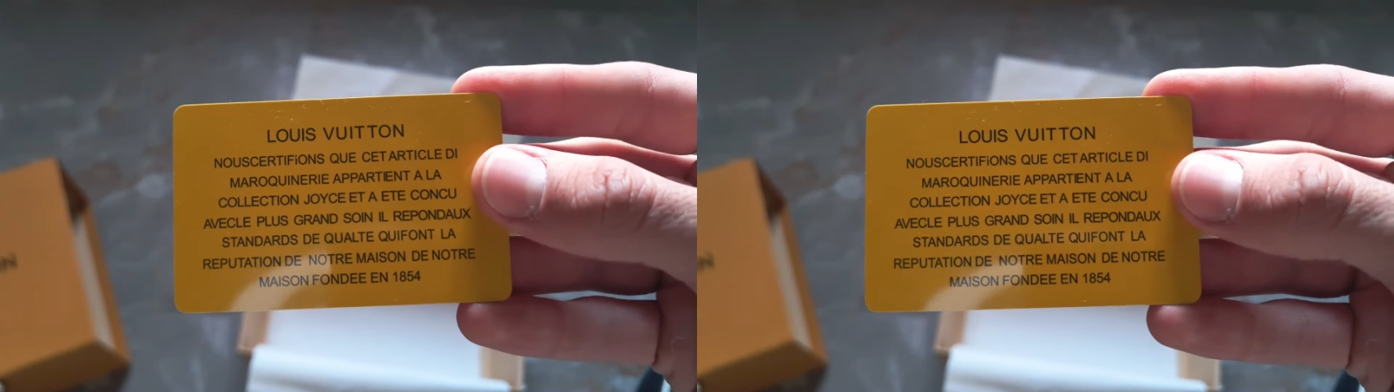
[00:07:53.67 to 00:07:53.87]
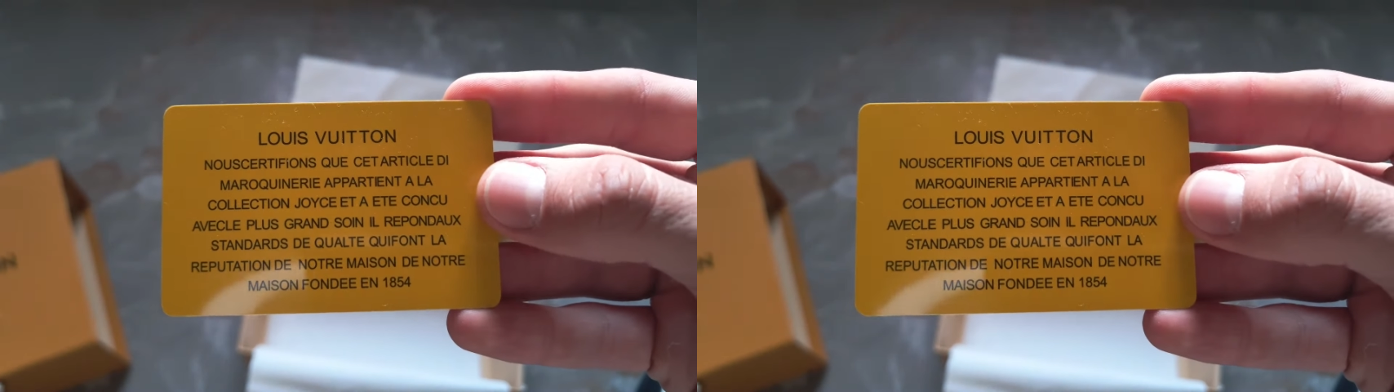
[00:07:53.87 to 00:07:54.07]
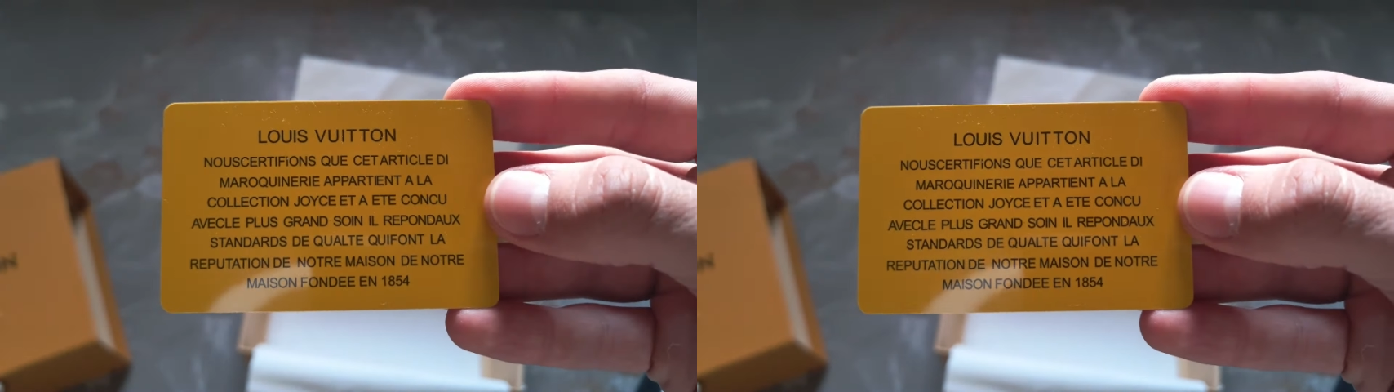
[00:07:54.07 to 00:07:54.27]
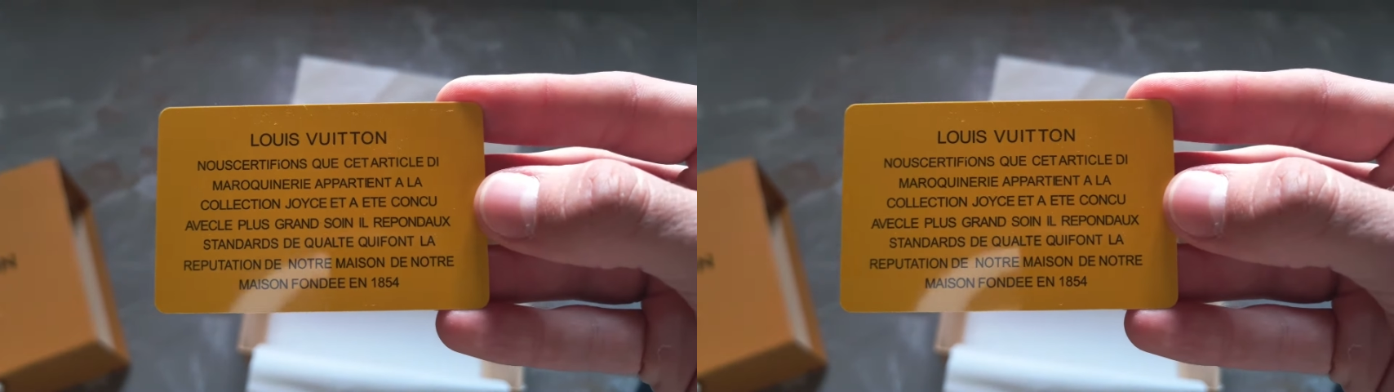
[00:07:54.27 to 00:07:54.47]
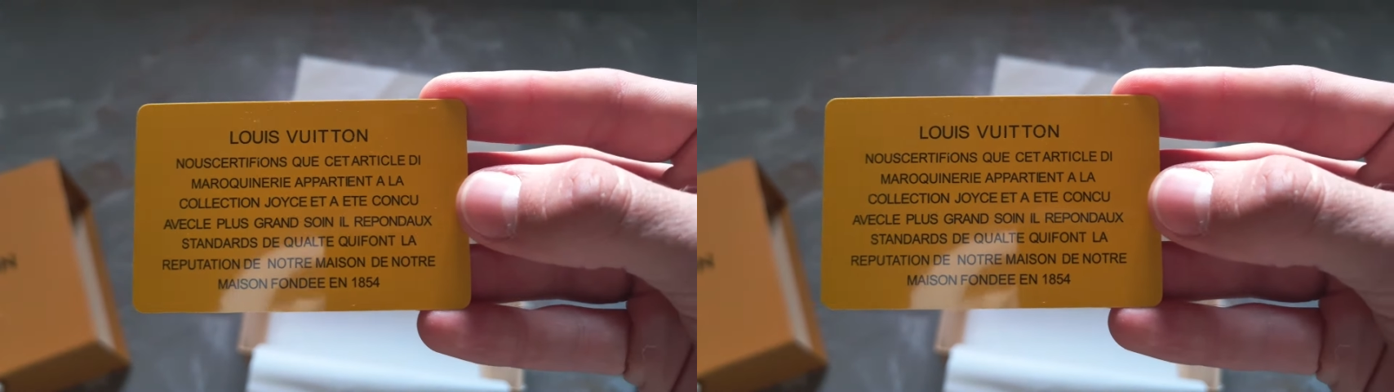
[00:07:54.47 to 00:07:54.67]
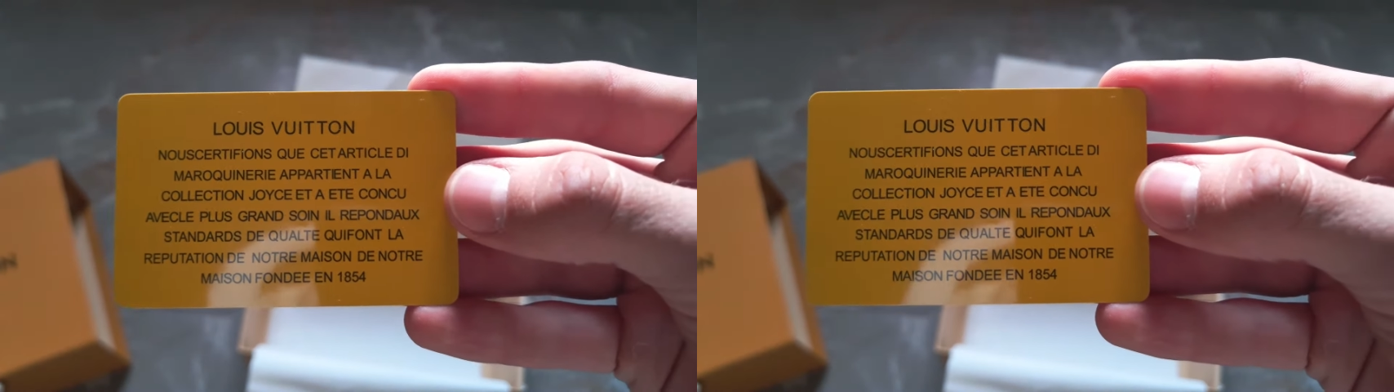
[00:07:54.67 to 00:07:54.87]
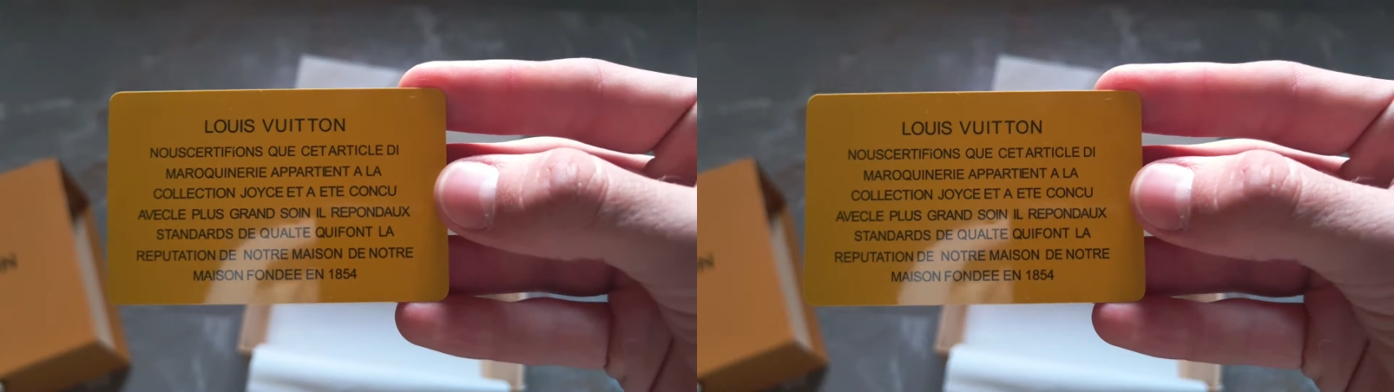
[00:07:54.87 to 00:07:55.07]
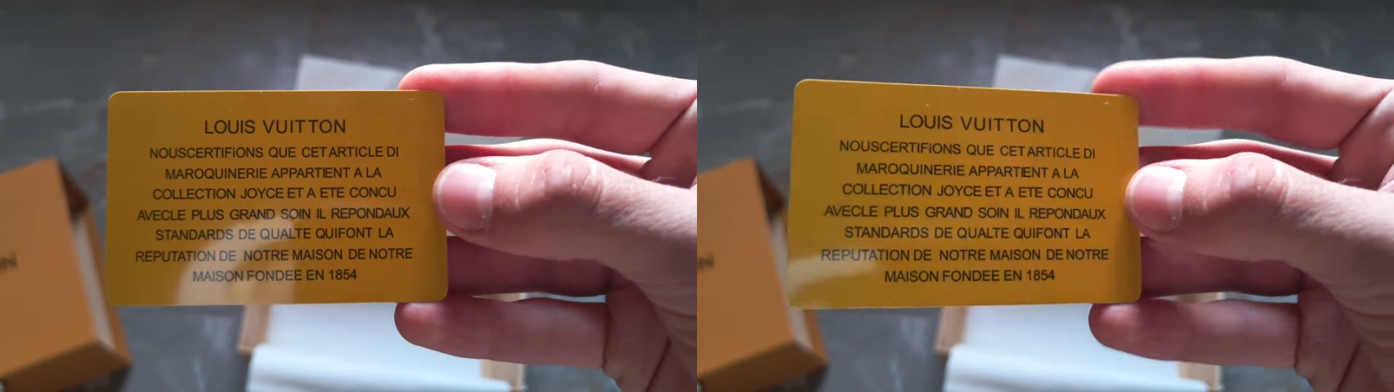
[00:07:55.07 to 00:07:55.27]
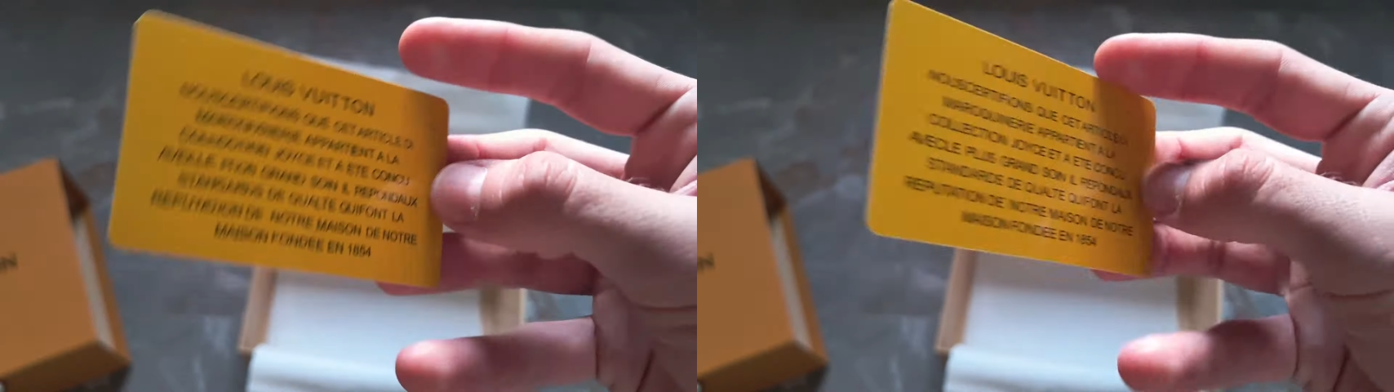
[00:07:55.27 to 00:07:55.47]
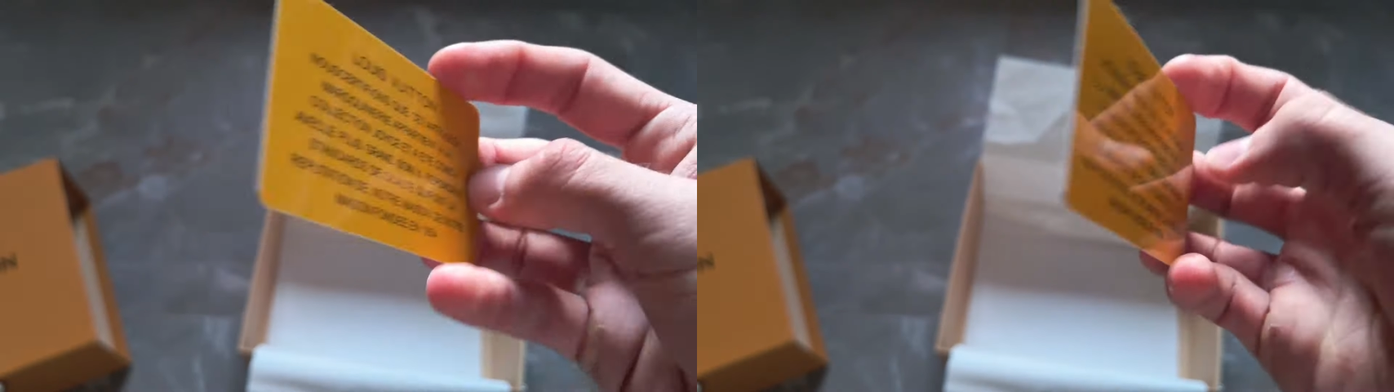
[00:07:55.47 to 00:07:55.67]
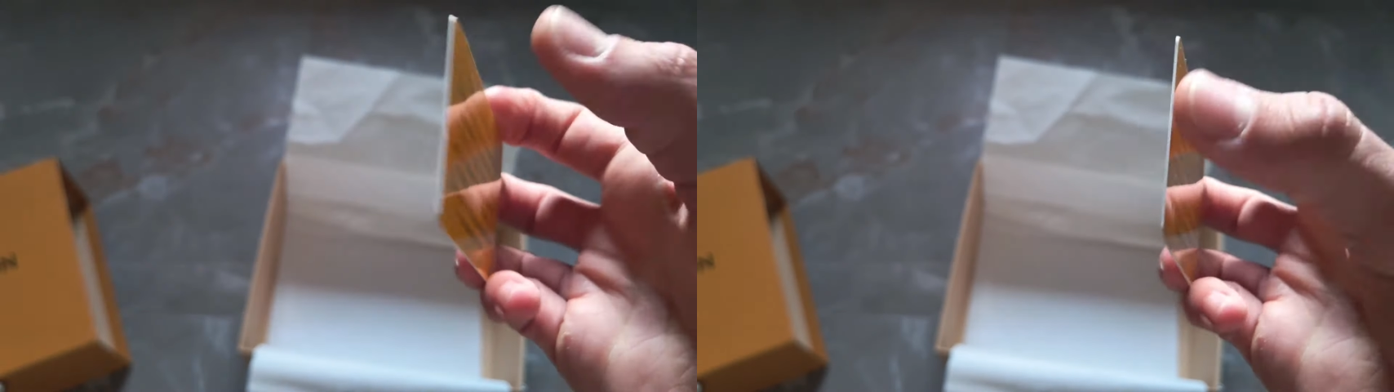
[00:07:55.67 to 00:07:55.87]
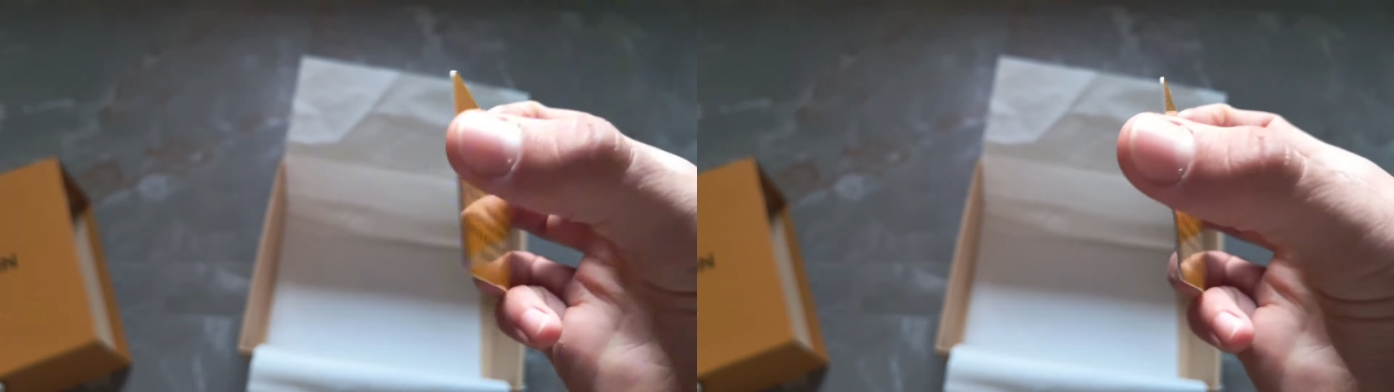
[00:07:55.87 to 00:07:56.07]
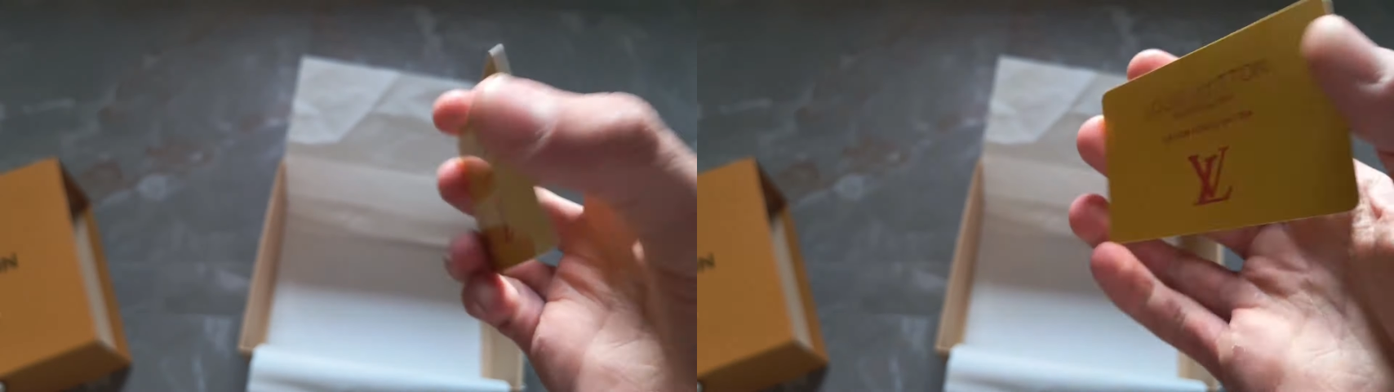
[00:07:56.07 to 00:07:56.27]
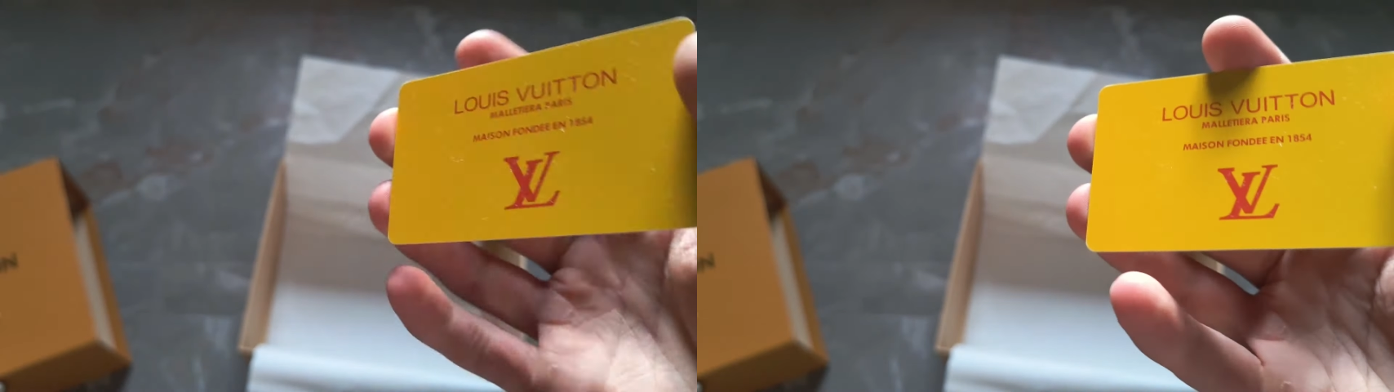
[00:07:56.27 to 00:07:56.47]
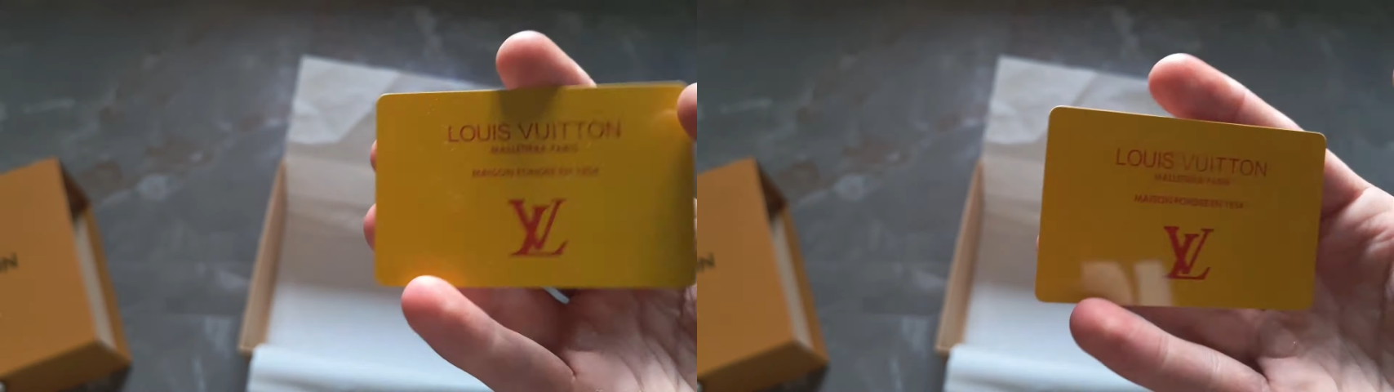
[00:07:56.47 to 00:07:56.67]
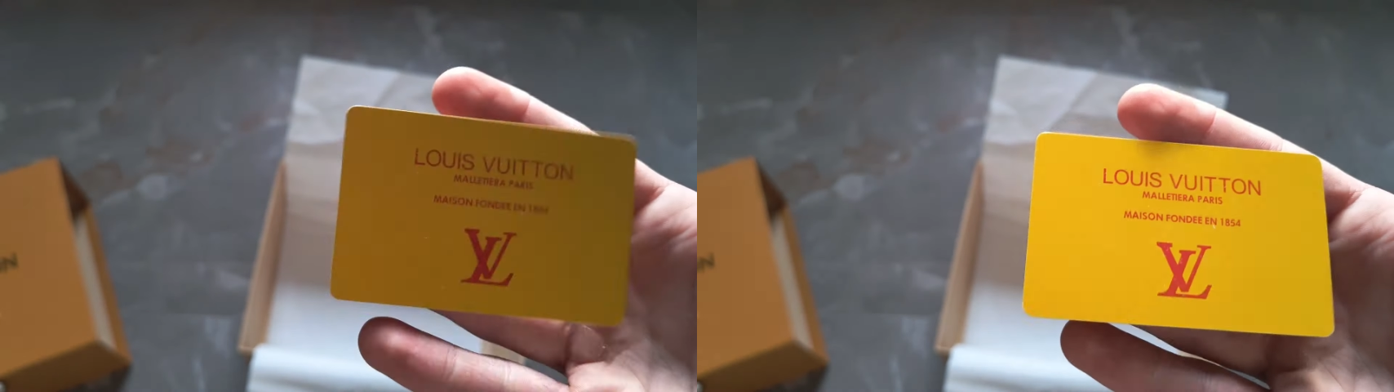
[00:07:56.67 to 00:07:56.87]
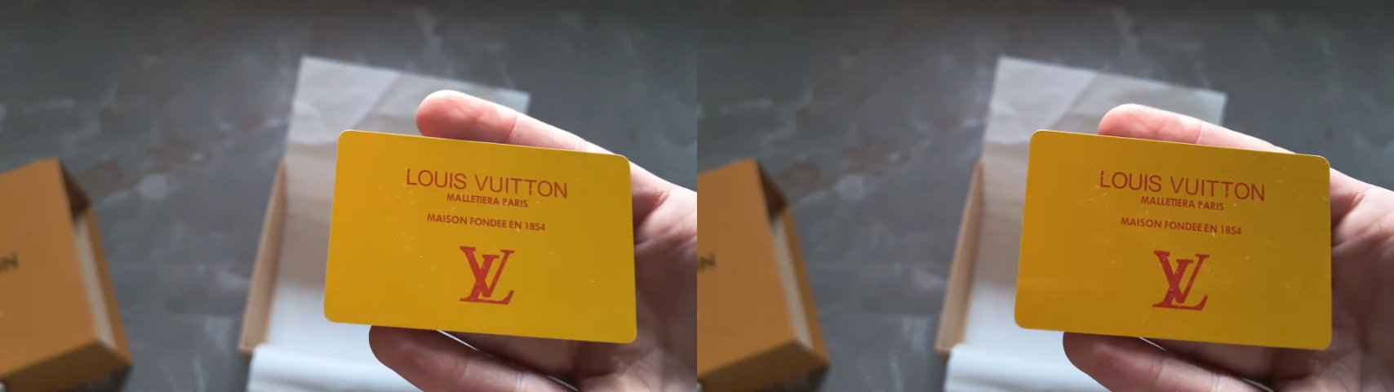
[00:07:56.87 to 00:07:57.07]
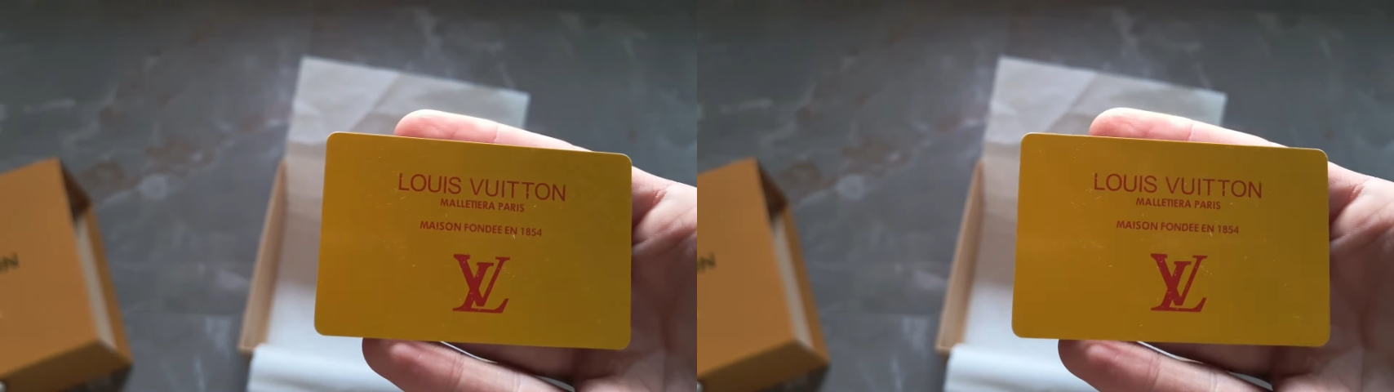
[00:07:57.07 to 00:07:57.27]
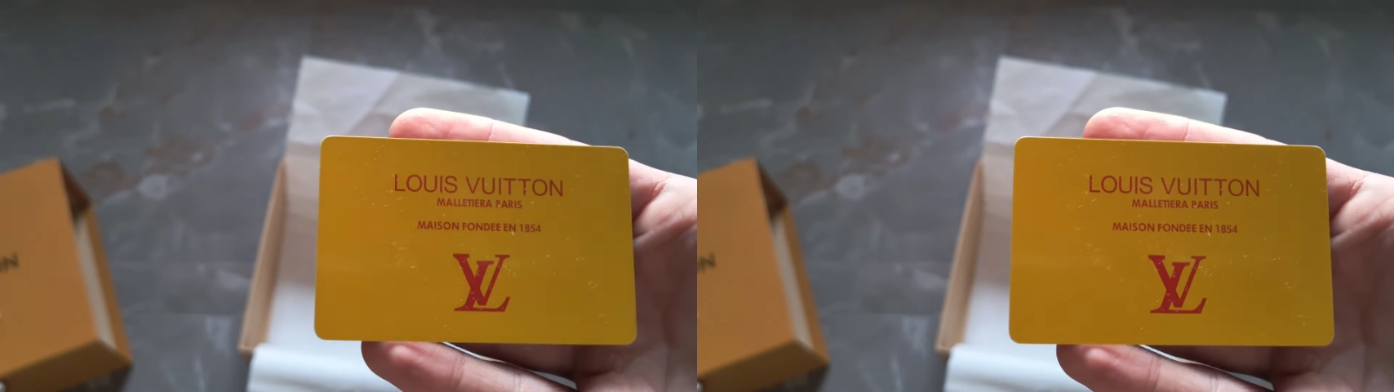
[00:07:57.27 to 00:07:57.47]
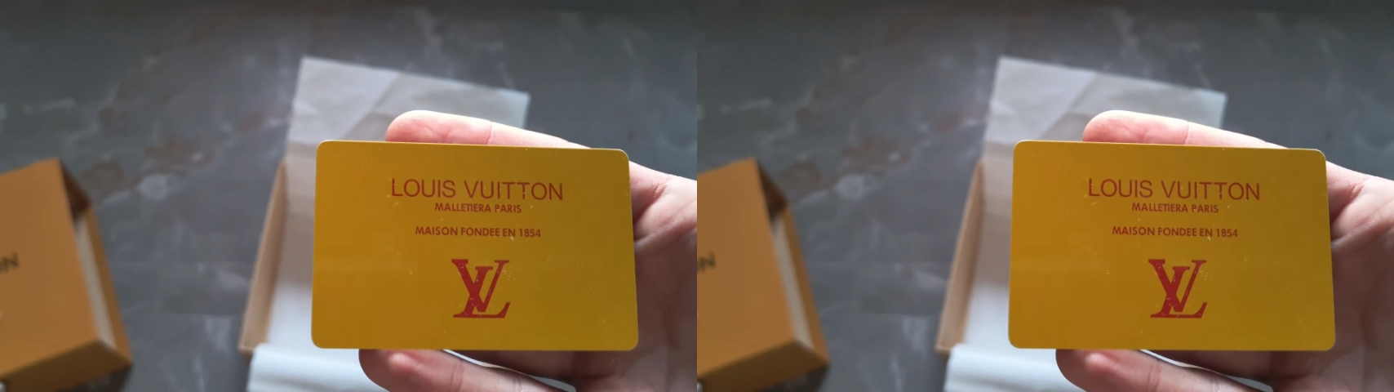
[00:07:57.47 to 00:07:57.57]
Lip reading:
Nobody's mouth can be seen.